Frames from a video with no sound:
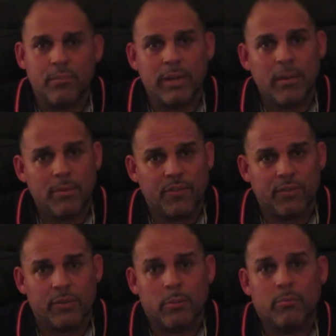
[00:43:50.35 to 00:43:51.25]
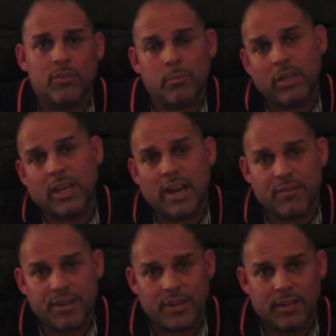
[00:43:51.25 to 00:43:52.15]
maybe for
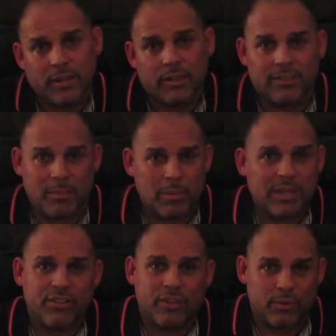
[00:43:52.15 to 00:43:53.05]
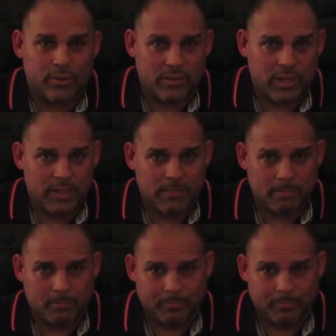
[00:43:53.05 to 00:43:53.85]
familiarity, because they play each other all the time.